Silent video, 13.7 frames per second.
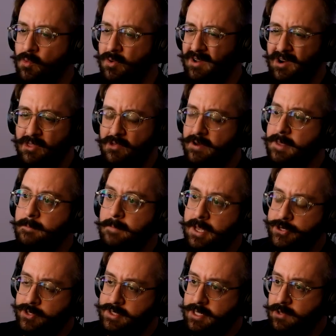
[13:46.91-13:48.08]
Are there any
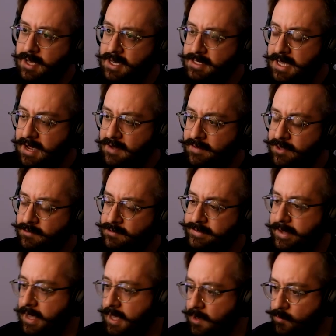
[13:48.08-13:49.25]
metrics that you guys have that you say, hey,